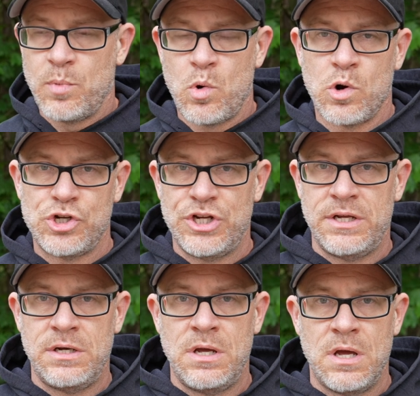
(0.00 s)

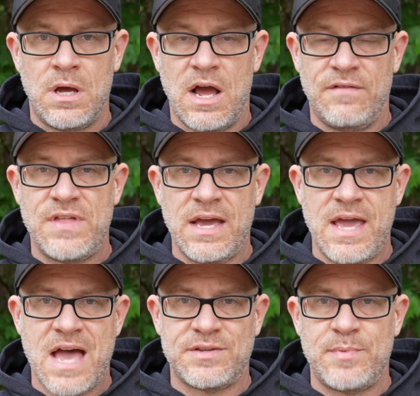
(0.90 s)
portion of that
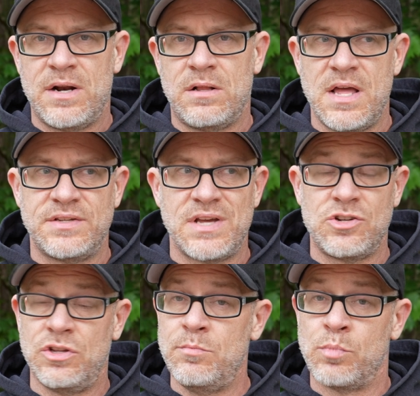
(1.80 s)
gas pedal has
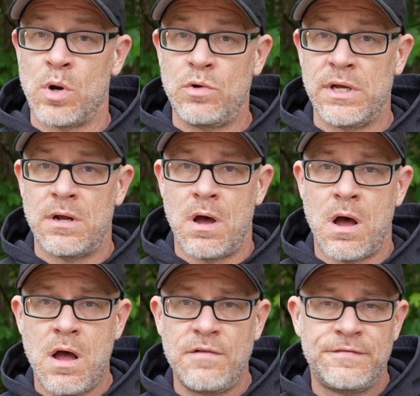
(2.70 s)
actually broken
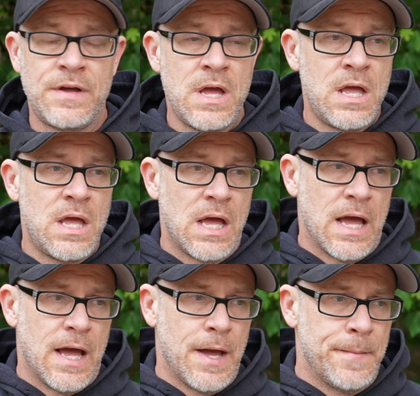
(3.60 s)
off.
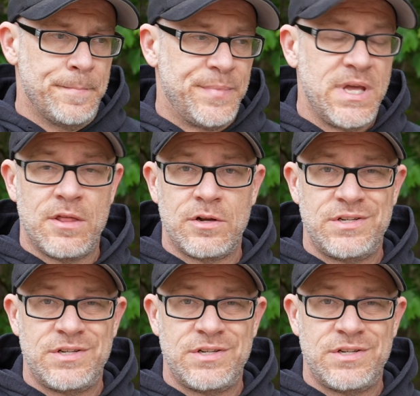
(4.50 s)
The other